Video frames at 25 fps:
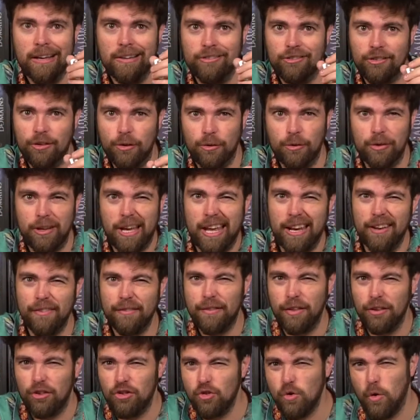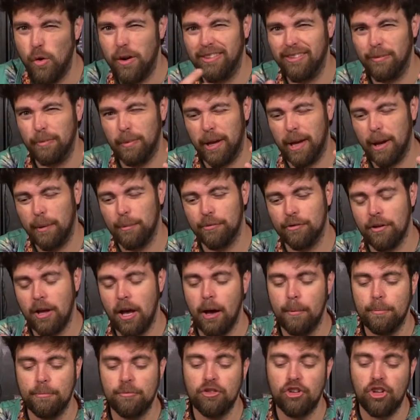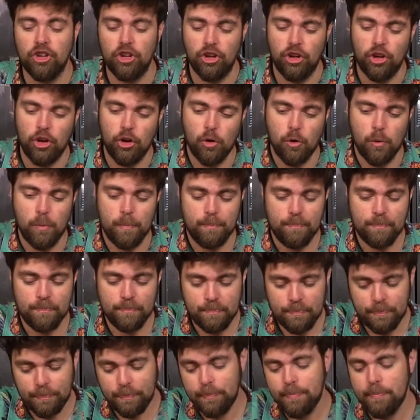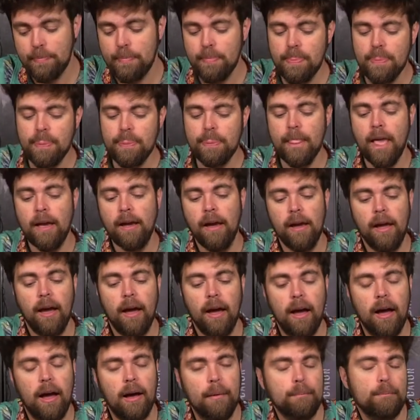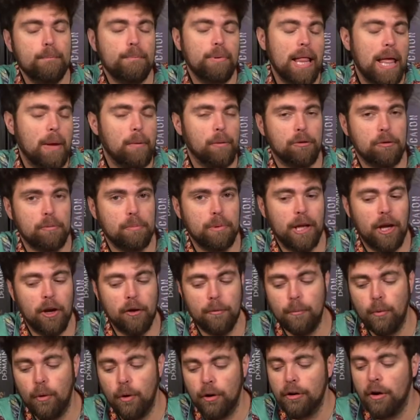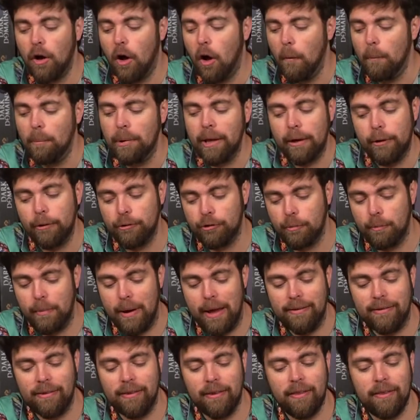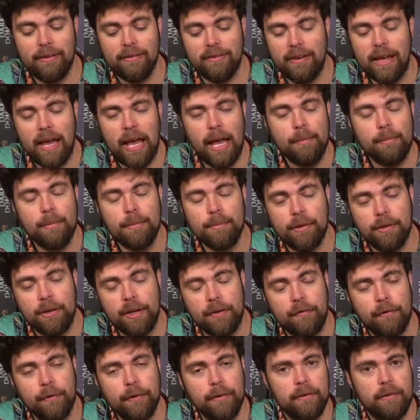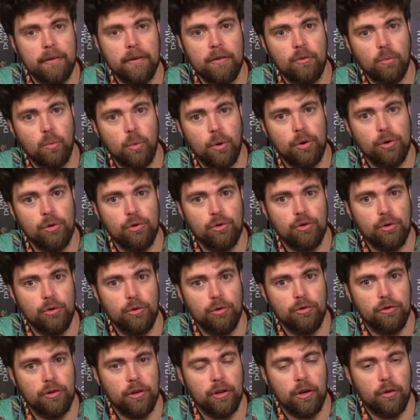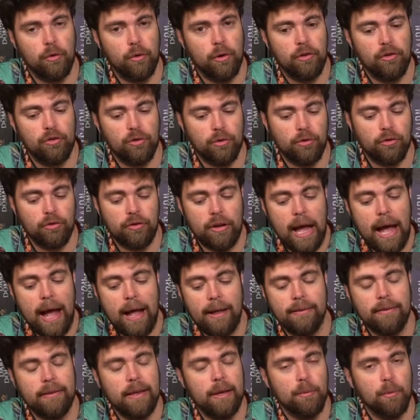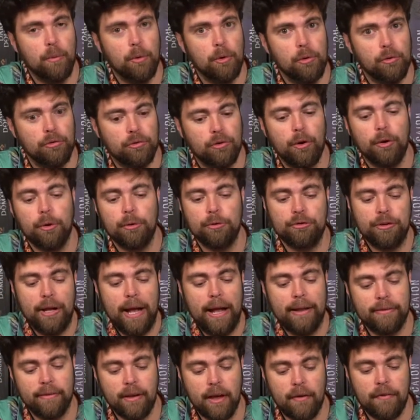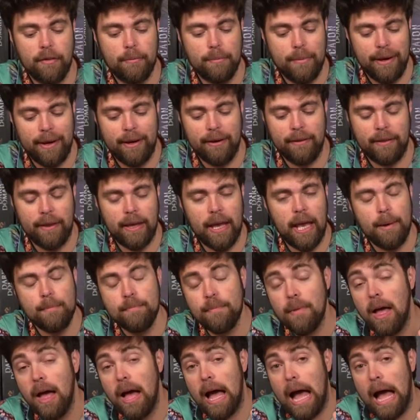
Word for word: And so kind of the choice becomes up to you. Um, playing with your player board, all players are basically the same. The difference is where you choose to increase your stats and where you start your stats off at the beginning of the game.